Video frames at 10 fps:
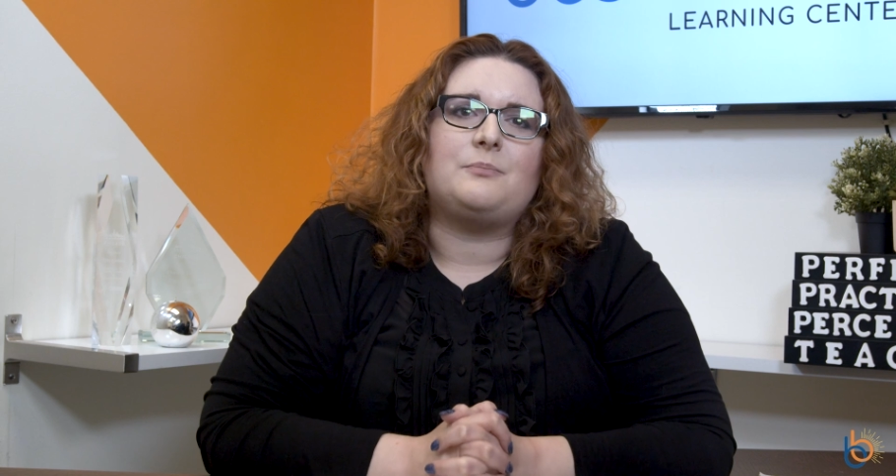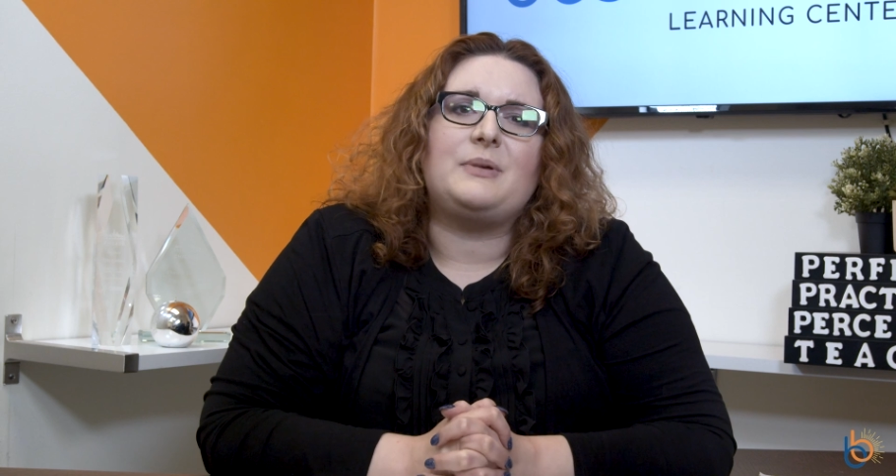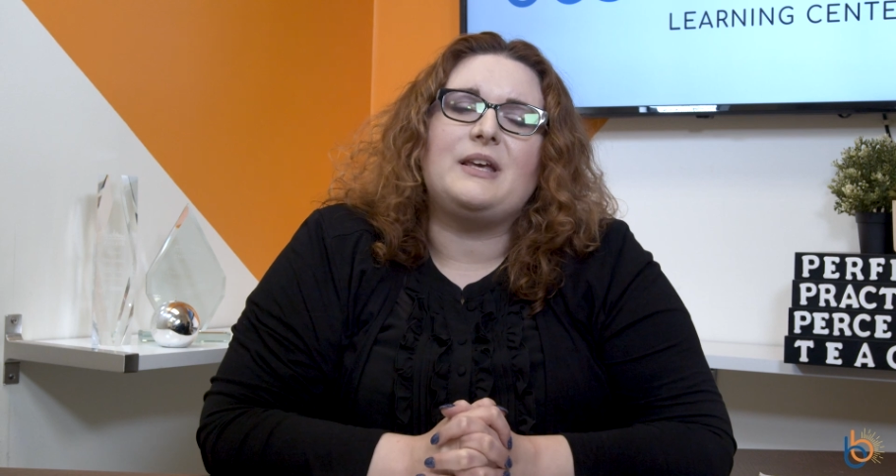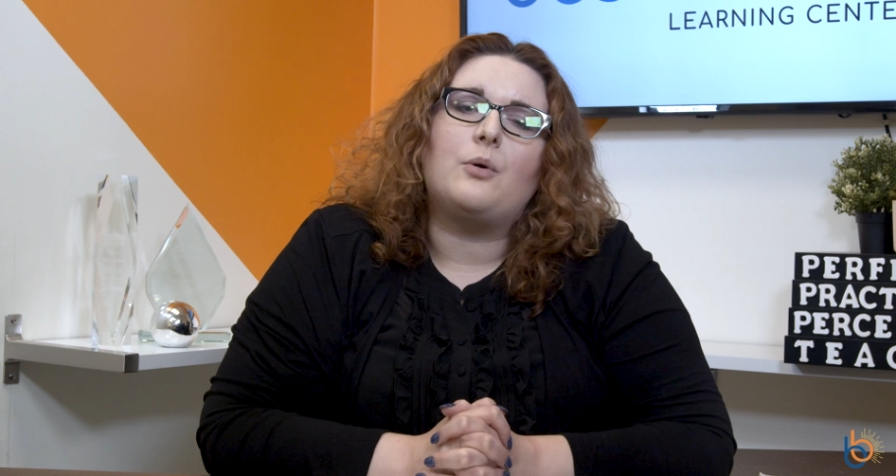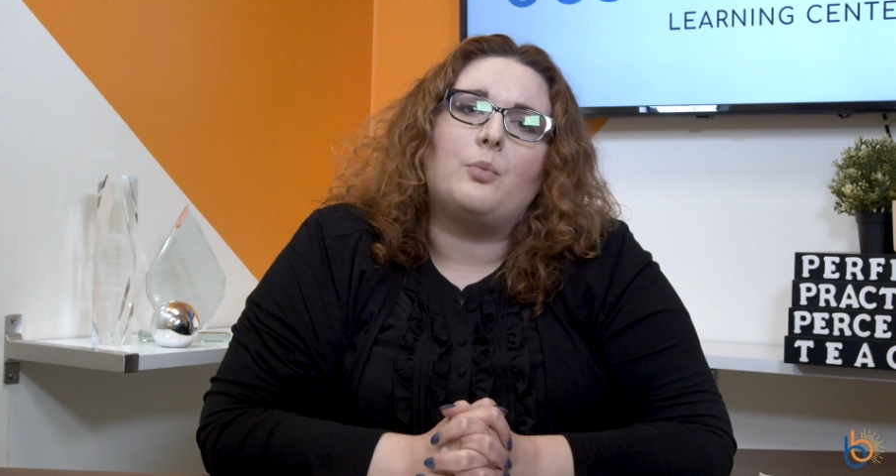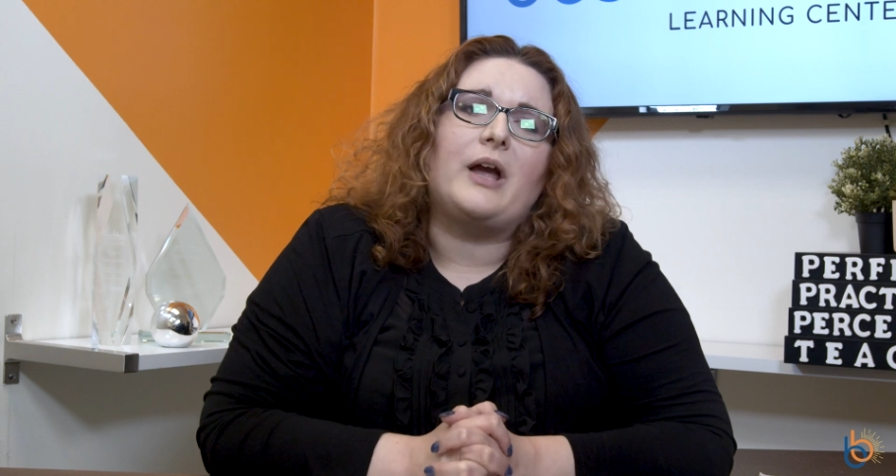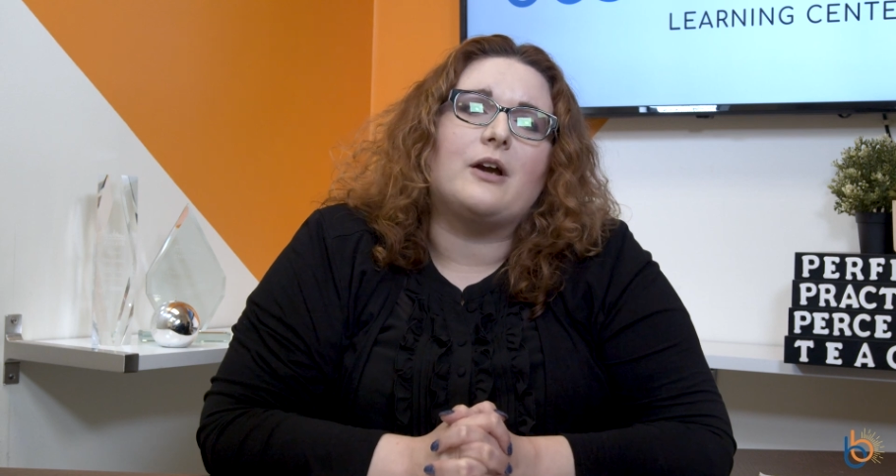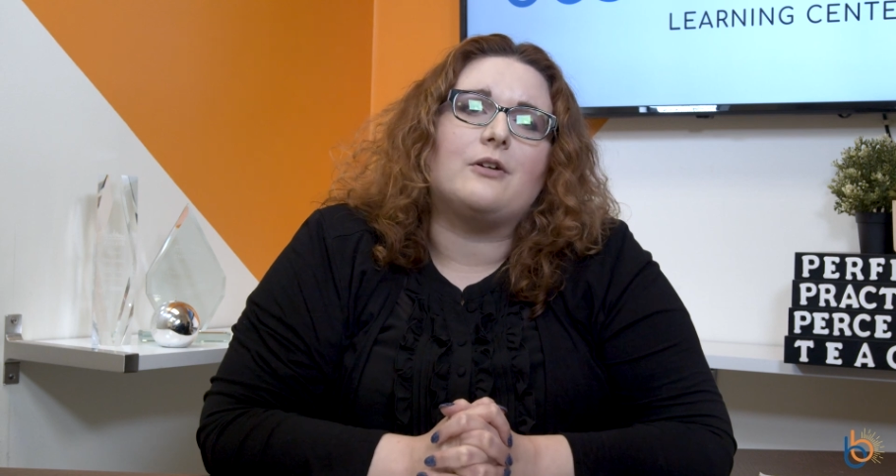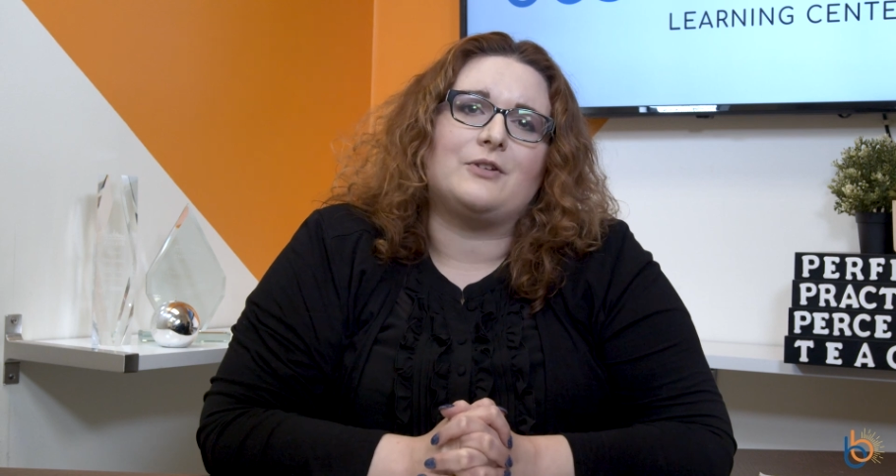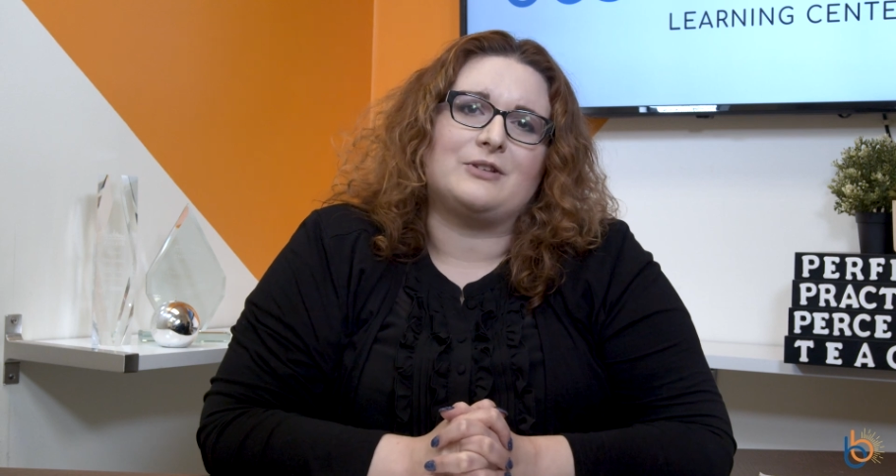be
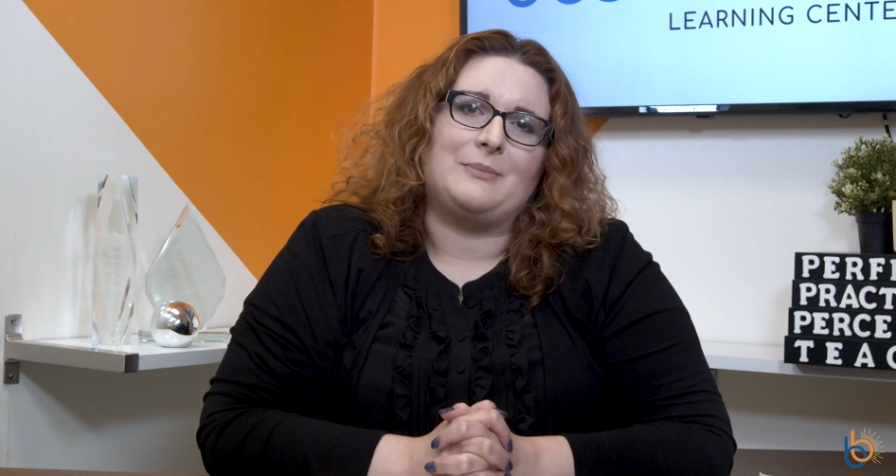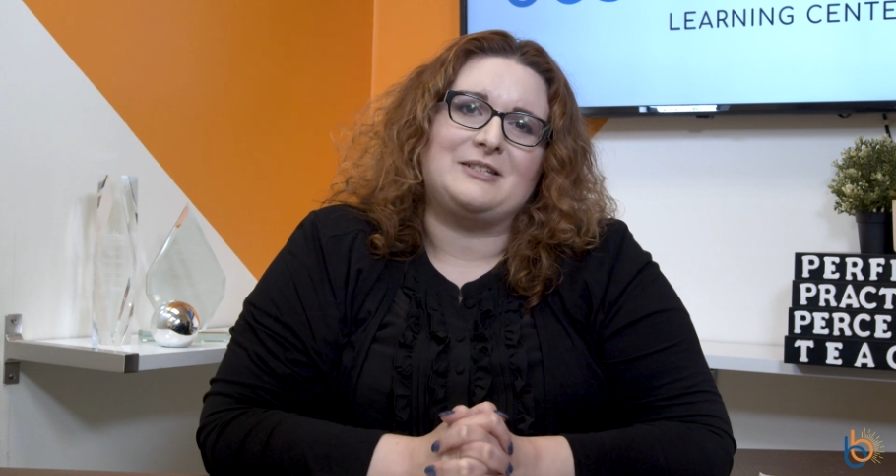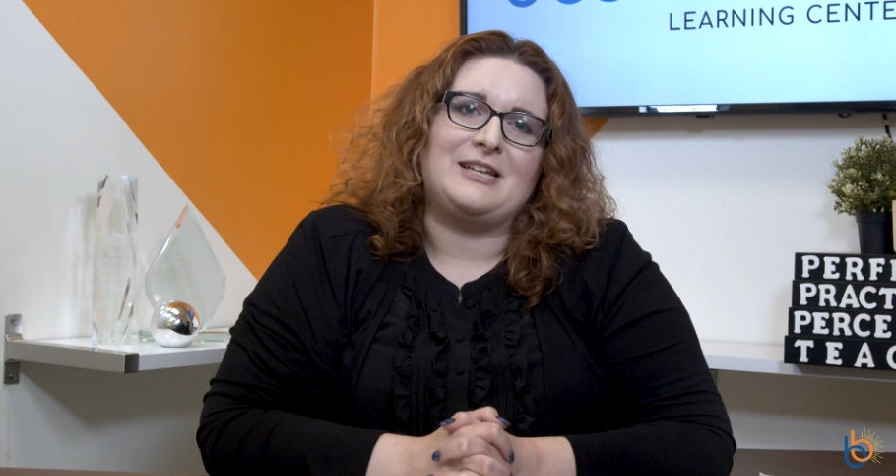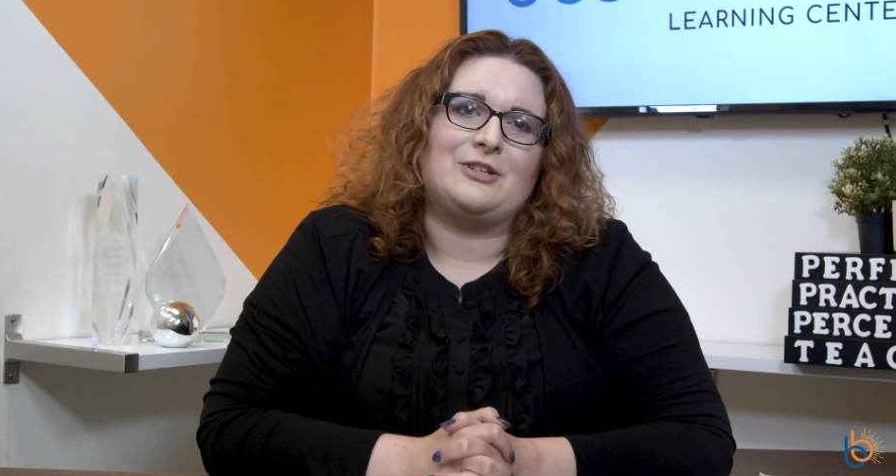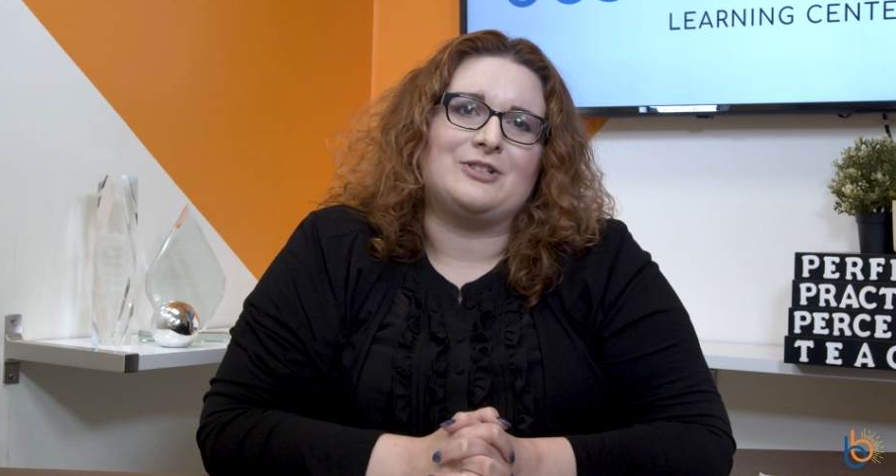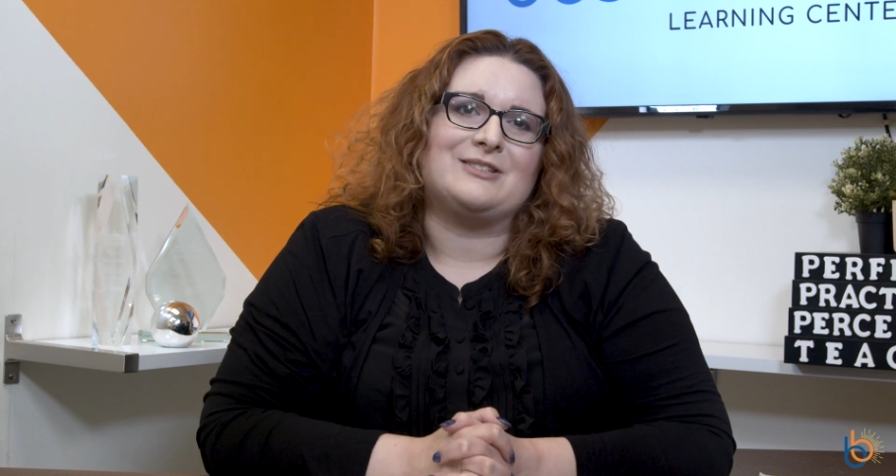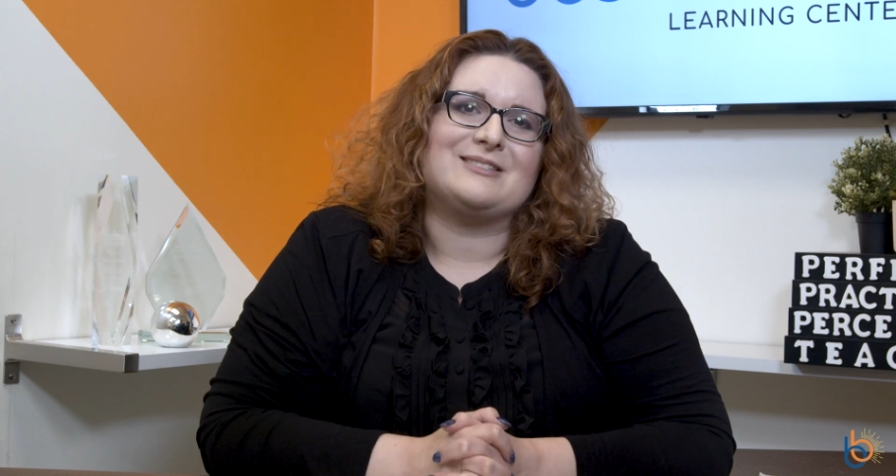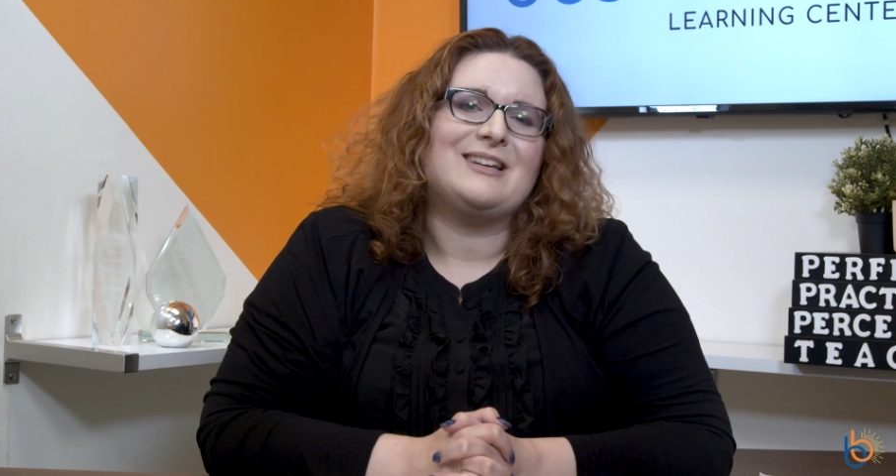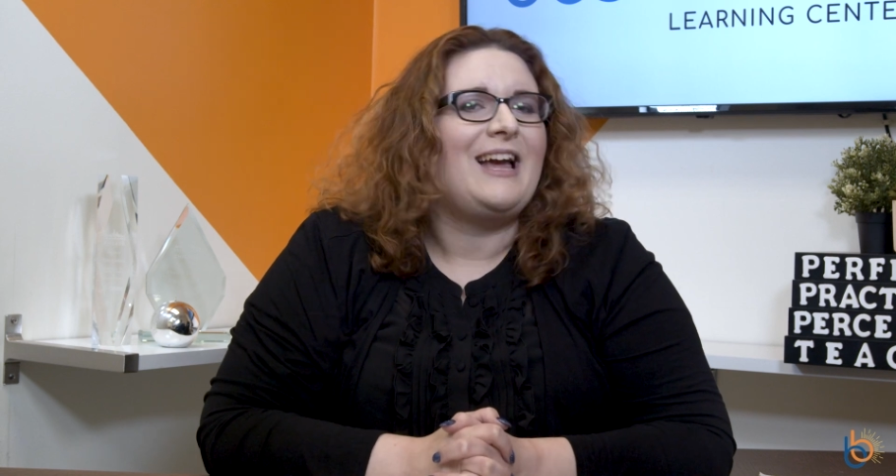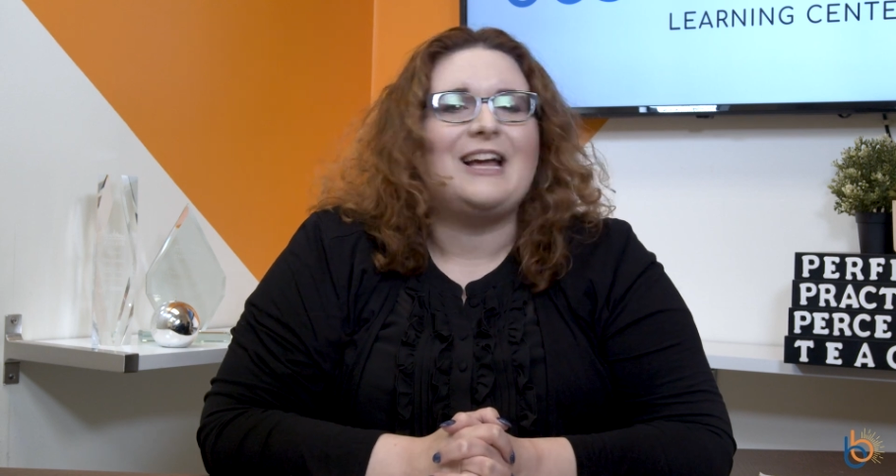aware of your limitations,